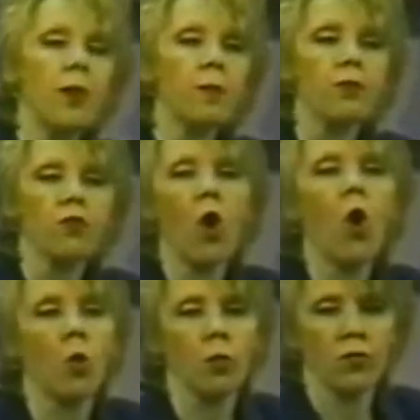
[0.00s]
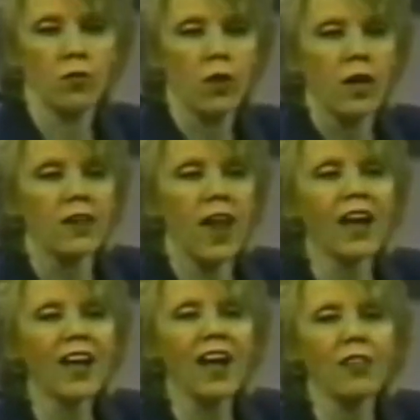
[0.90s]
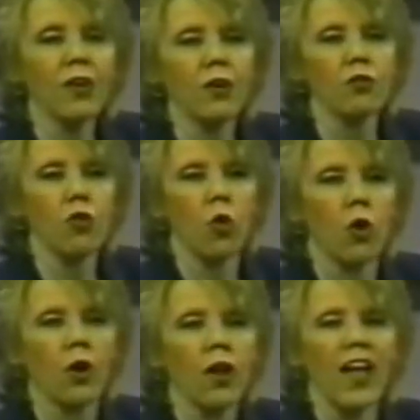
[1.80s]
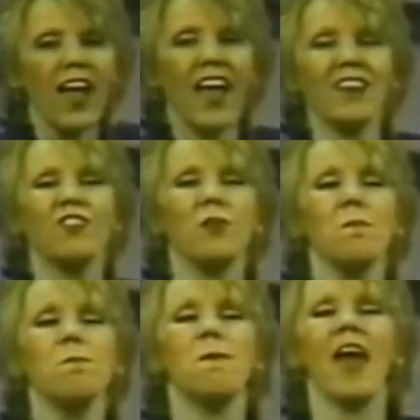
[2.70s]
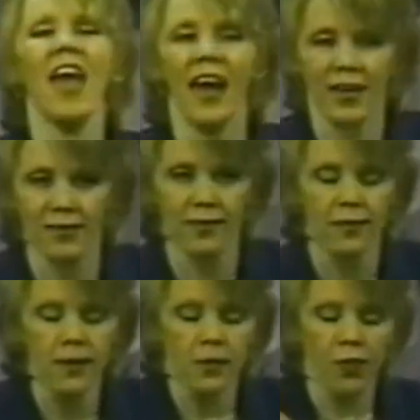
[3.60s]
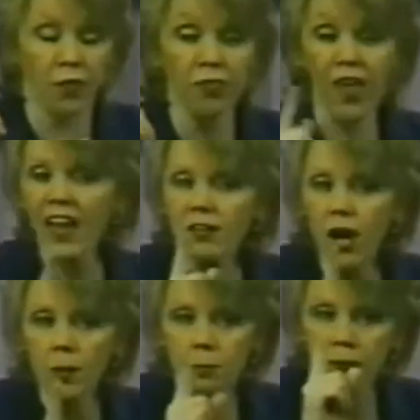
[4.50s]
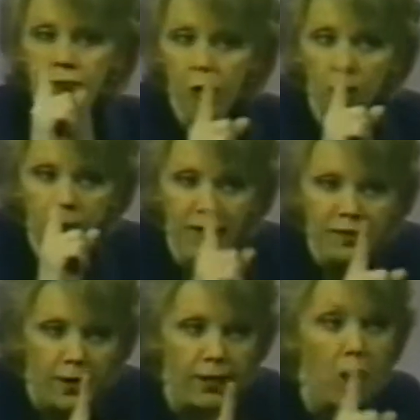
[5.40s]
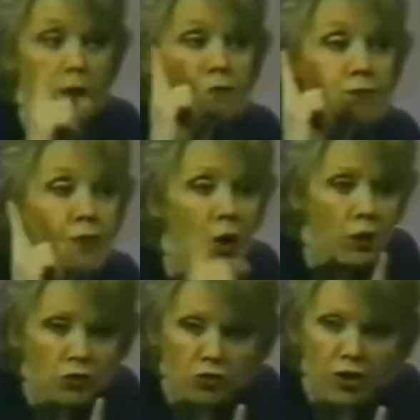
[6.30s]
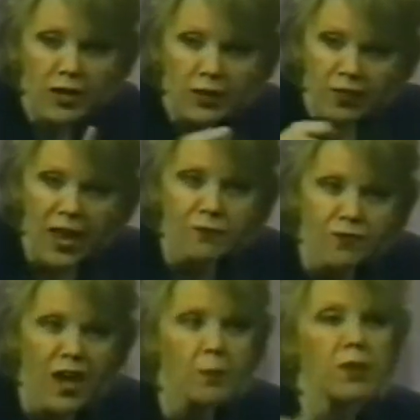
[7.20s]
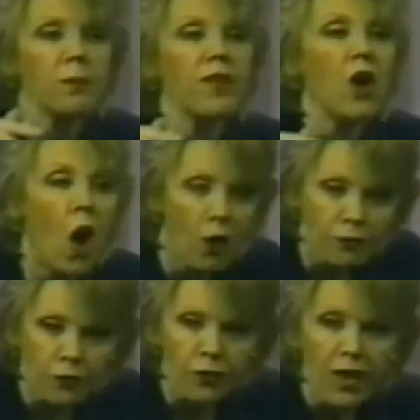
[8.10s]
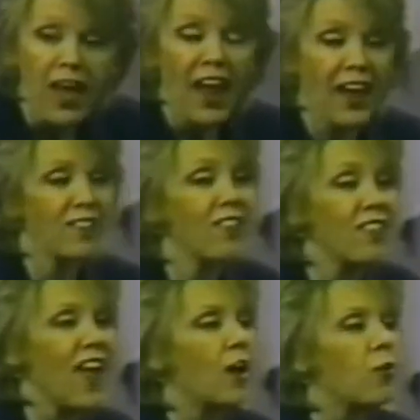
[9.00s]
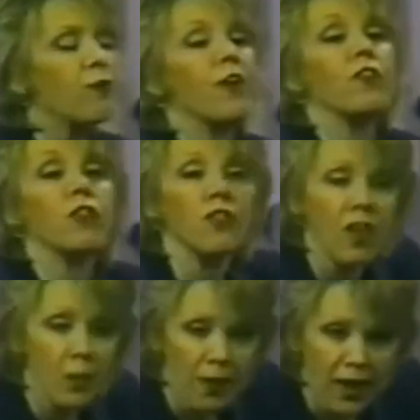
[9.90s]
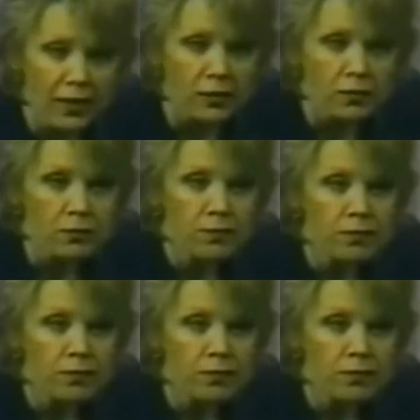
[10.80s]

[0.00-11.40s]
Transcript: people's homes, knock on their door, and demand that that night before midnight, a virgin in that family be offered as a sacrifice to Samhain.